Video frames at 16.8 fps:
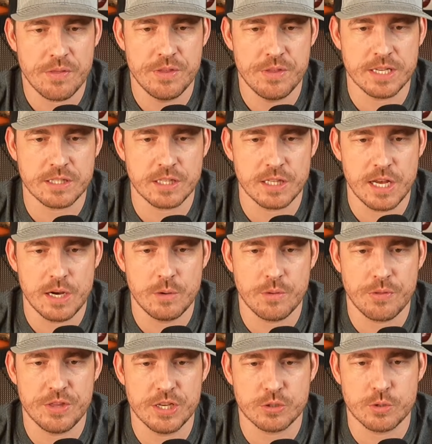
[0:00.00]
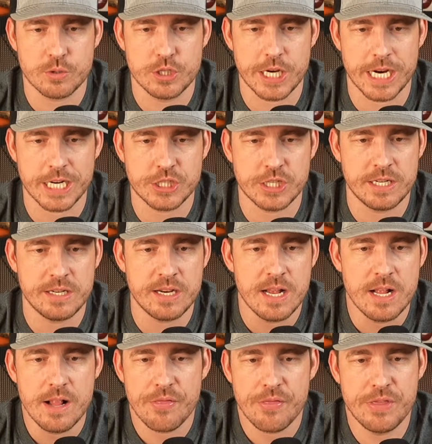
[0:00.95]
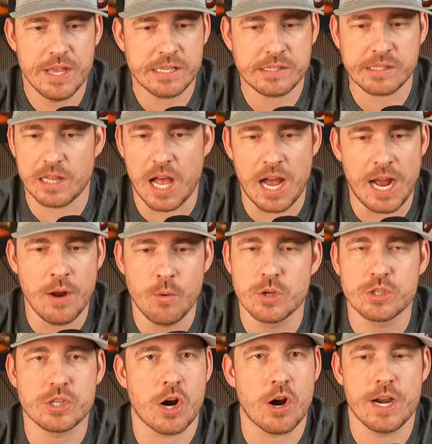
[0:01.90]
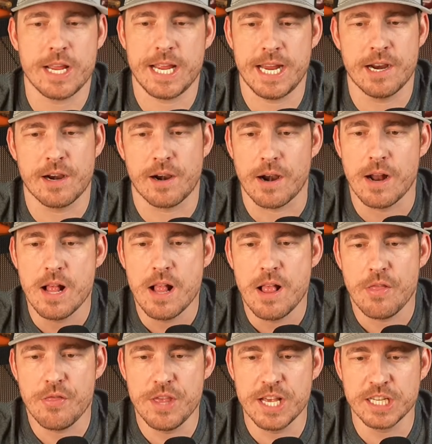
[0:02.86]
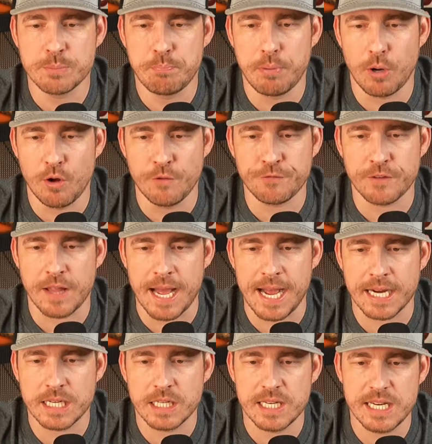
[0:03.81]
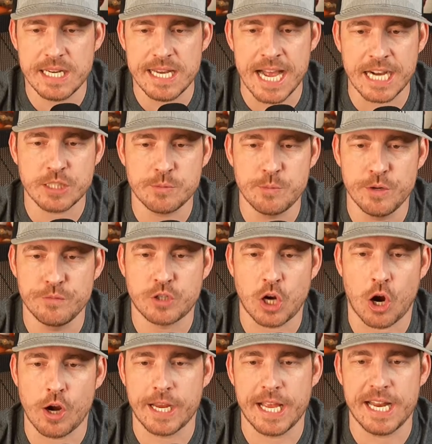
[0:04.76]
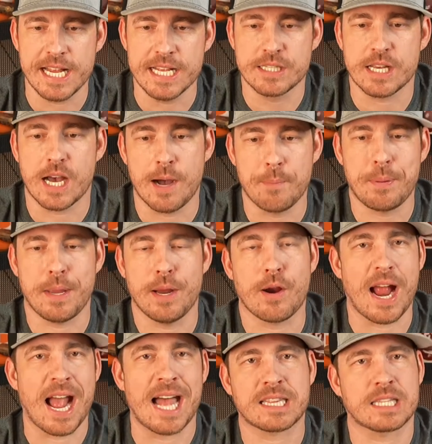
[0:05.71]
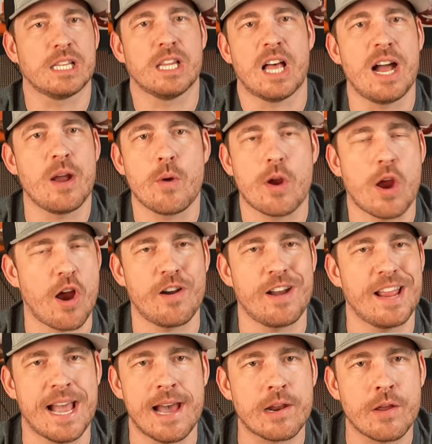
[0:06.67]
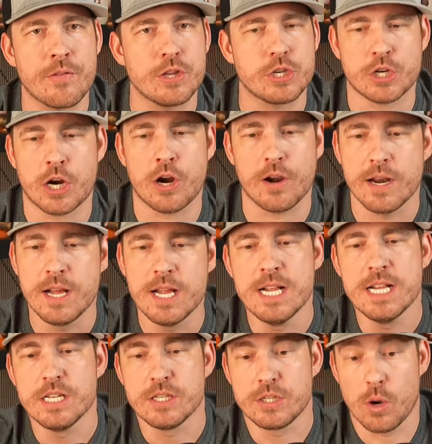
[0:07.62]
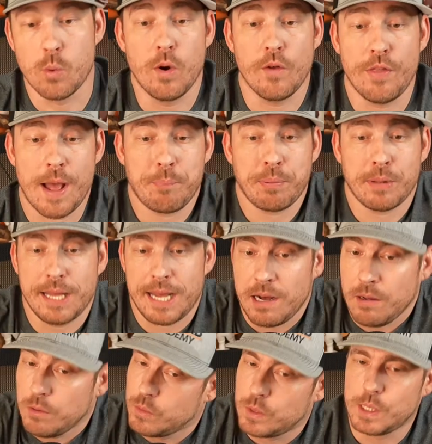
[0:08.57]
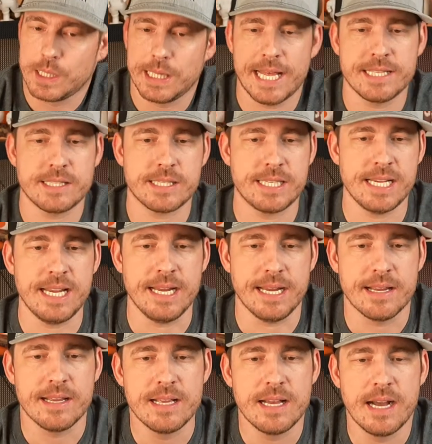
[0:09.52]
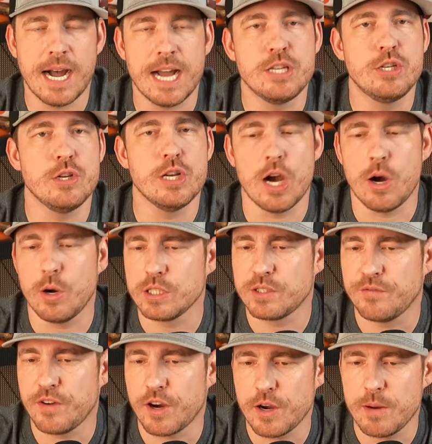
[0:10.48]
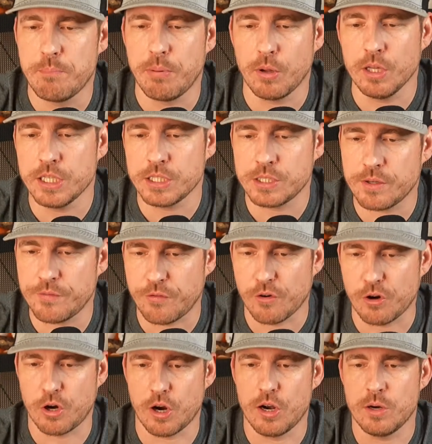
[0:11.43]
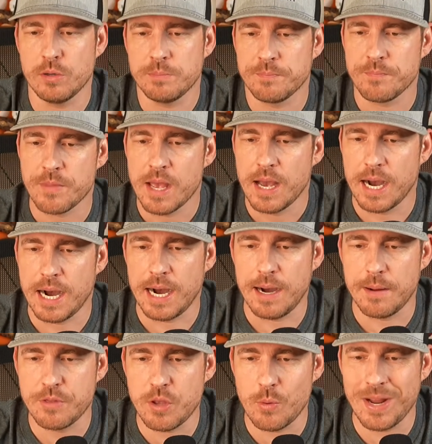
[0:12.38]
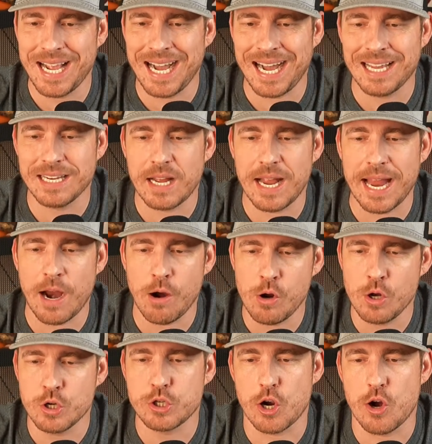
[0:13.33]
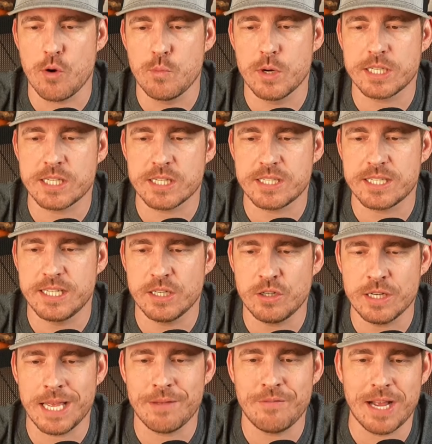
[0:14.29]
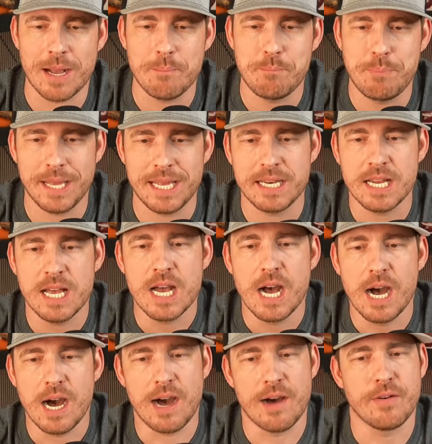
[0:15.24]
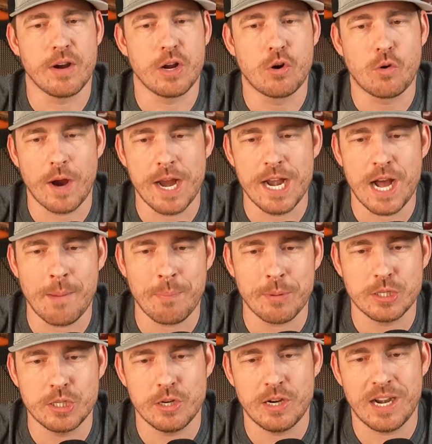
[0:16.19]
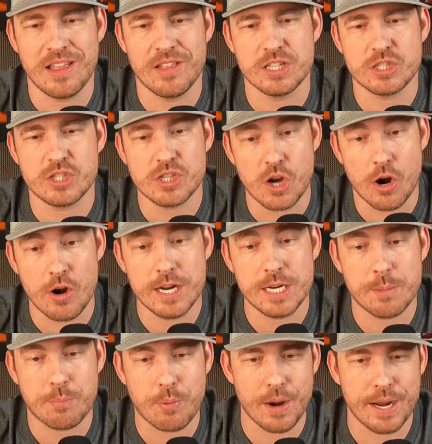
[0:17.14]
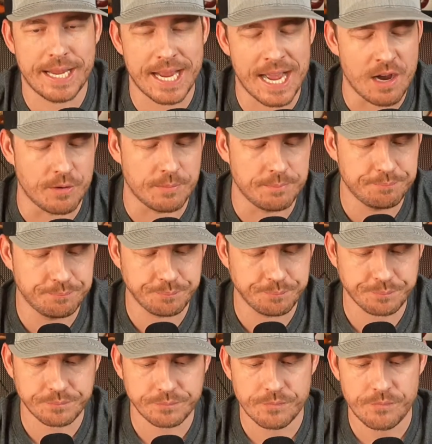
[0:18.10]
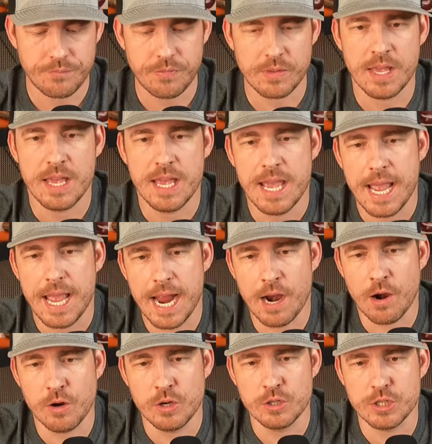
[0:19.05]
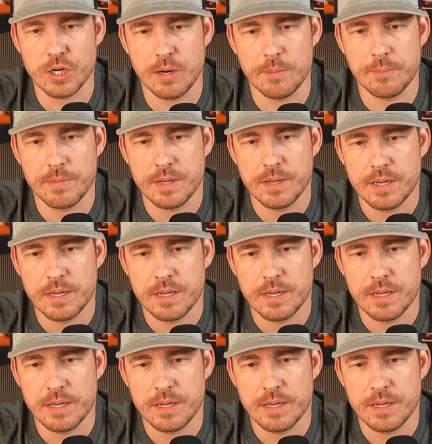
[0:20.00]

this rejection. This line was already here. This bull flag next move target is up here at the line we already had on the chart. So will that play out? Well, let's see. I do know it's very bullish for Crow. Then we got Aerodrome, which is still giving a bit of a great opportunity that's starting to break out. Aerodrome,